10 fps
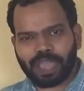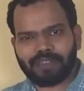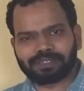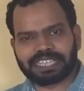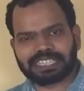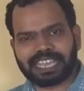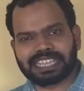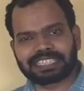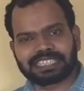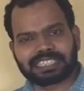have
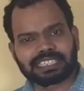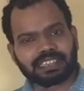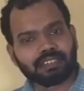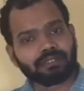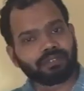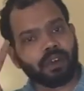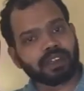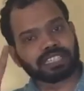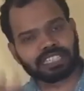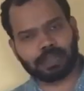discussed
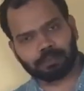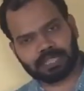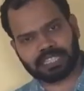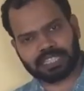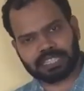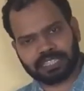4 steps.